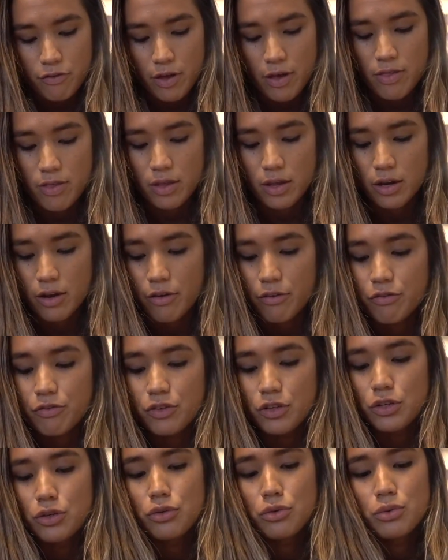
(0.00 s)
and then a
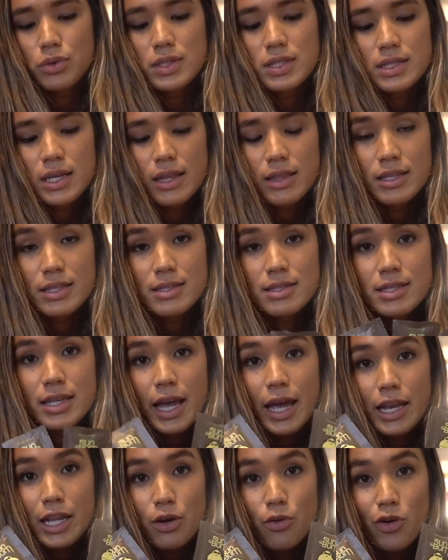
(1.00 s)
few sunless
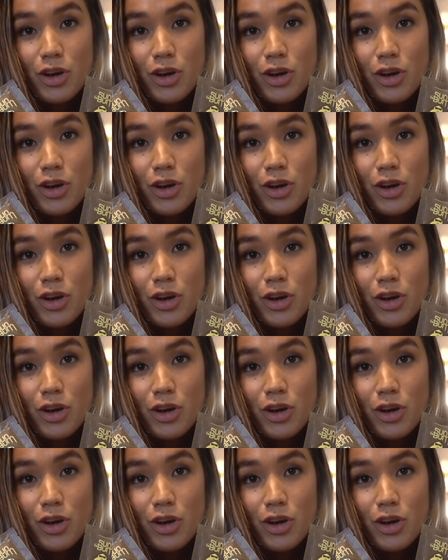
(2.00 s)
tanning